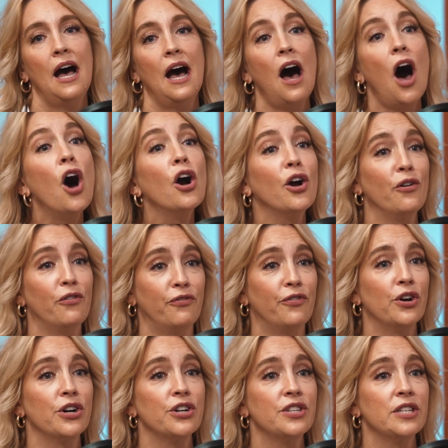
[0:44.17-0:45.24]
I'll go
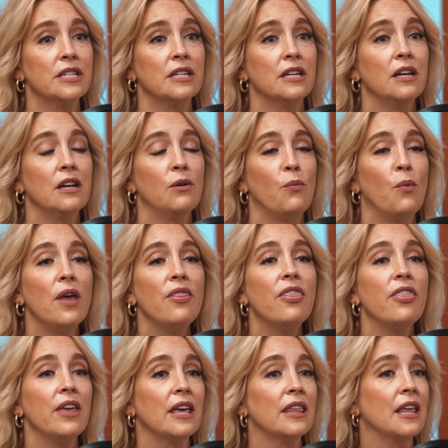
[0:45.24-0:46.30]
first. One
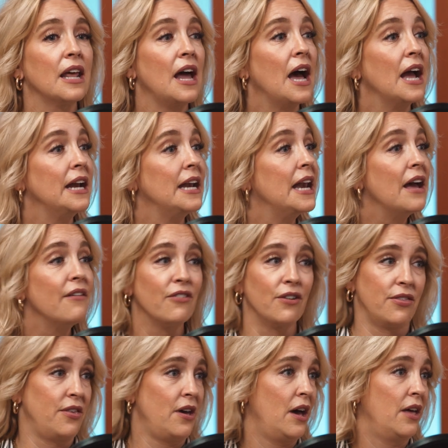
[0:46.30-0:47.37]
thing that I never
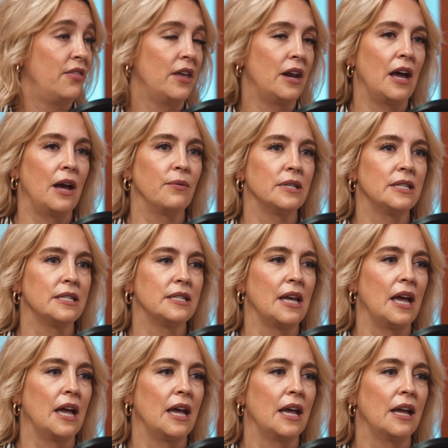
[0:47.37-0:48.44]
thought that I would
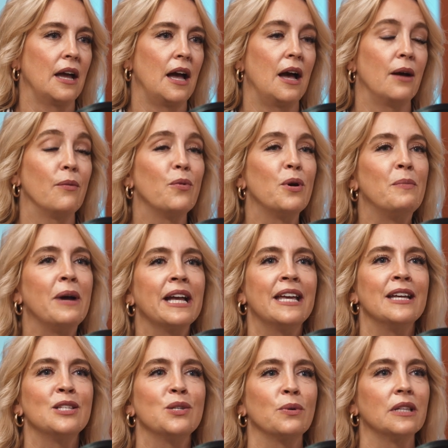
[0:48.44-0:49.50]
say when my
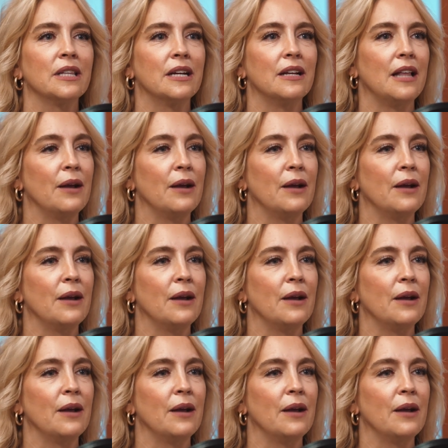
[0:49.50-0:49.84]
kids were little,